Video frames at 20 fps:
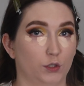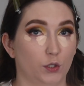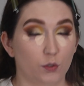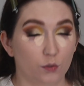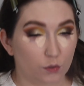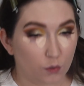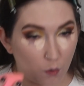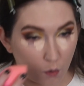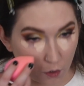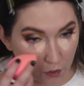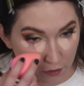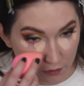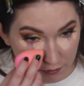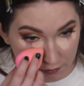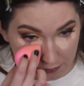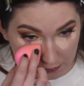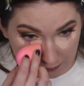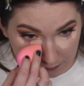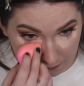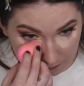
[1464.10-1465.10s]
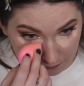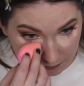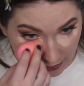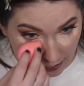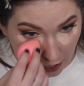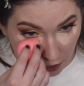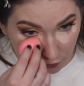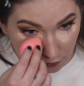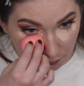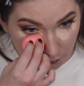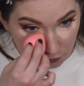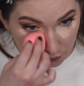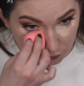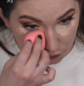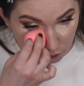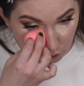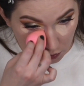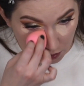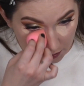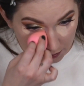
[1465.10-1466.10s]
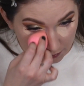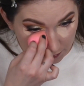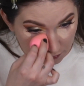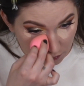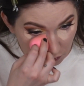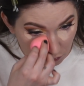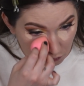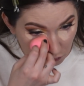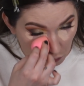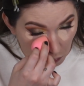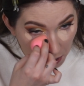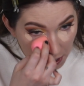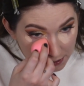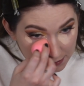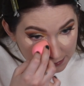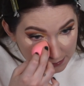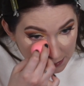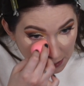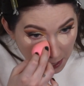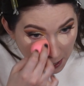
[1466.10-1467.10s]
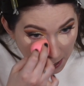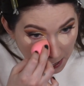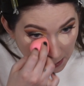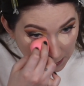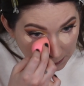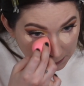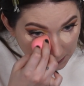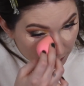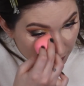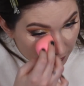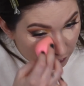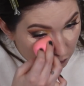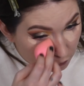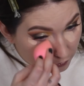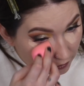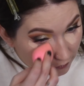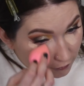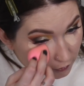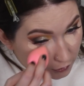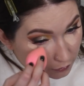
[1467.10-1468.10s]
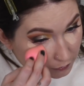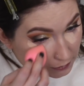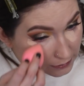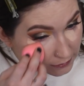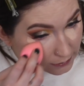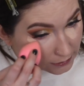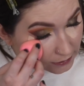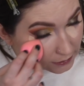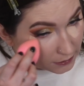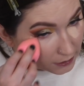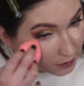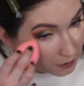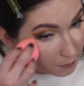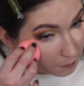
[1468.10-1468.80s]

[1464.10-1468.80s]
two doors and the outermost one was locked, but whatever the reason,